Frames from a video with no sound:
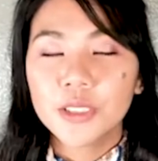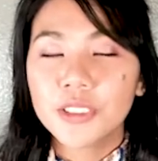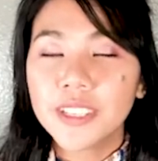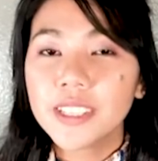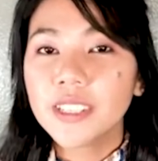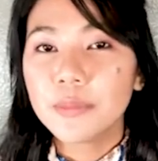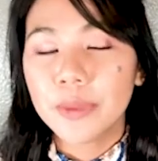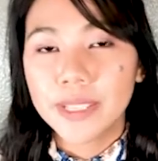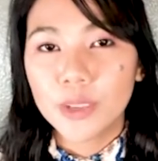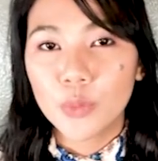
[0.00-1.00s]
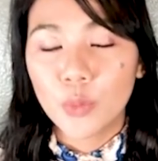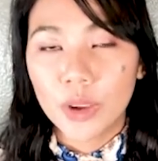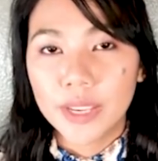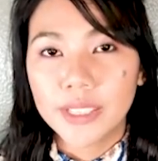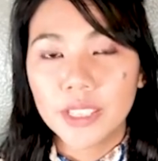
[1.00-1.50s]
So these are the
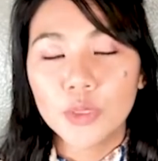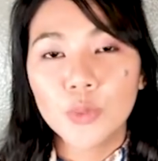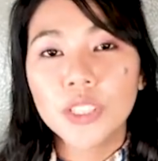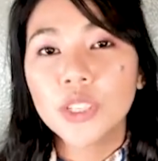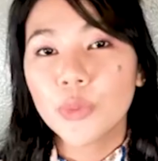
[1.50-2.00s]
basic ways in